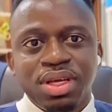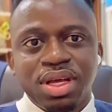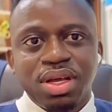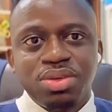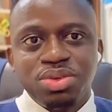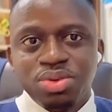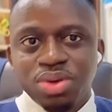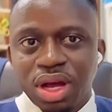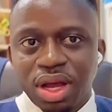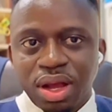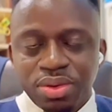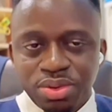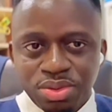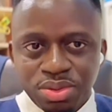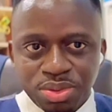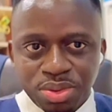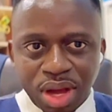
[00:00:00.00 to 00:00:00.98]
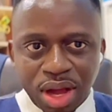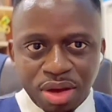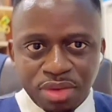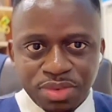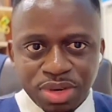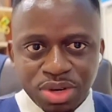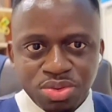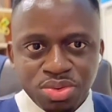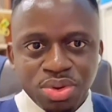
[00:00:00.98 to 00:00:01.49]
you are
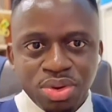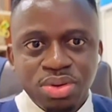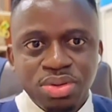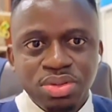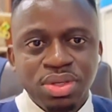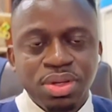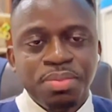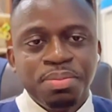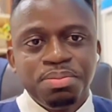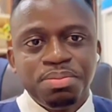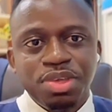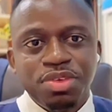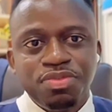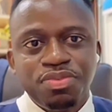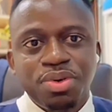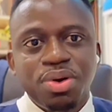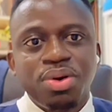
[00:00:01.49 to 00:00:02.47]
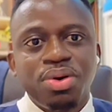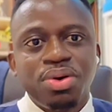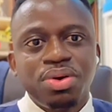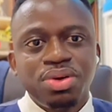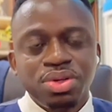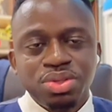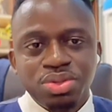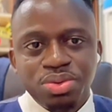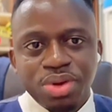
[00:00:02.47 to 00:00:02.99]
of the known before
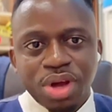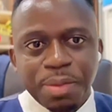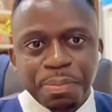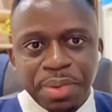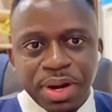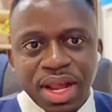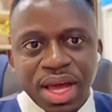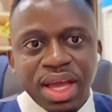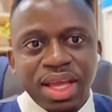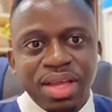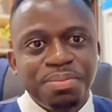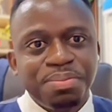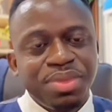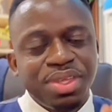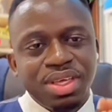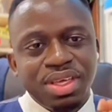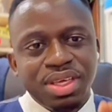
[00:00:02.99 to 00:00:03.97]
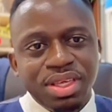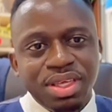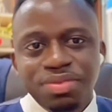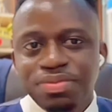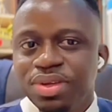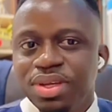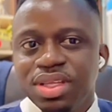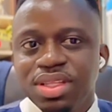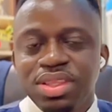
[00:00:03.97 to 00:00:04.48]
you apply. If
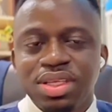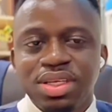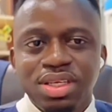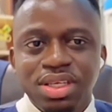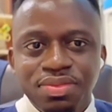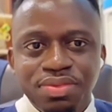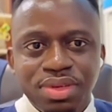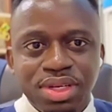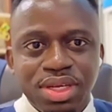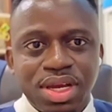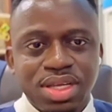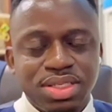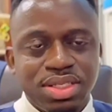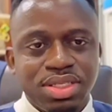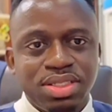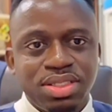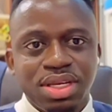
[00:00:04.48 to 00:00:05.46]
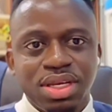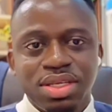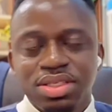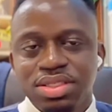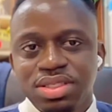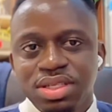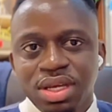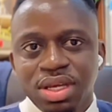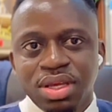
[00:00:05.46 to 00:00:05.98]
anything, if you need
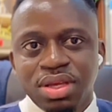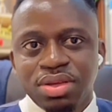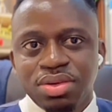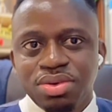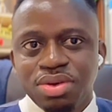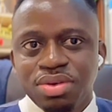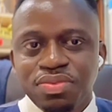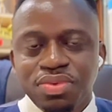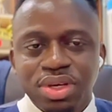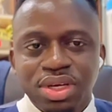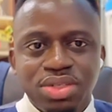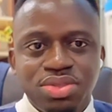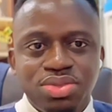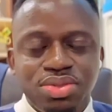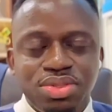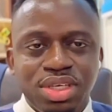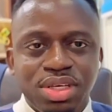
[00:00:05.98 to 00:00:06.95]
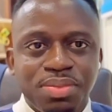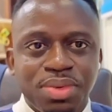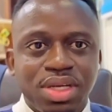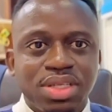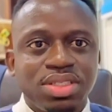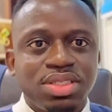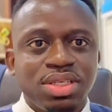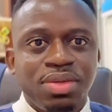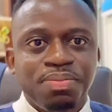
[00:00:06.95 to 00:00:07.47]
assistance, don't forget to DM
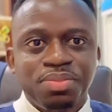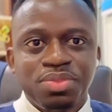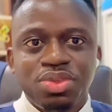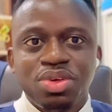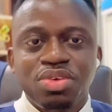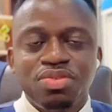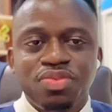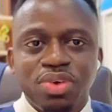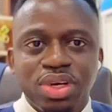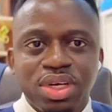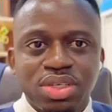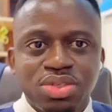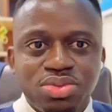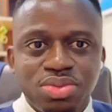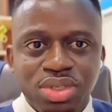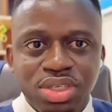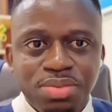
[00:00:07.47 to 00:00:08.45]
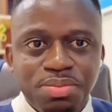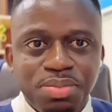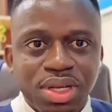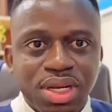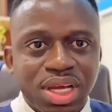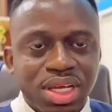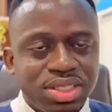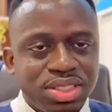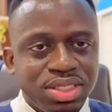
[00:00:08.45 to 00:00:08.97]
us, don't forget to
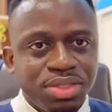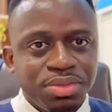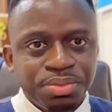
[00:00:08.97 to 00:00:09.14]
email us,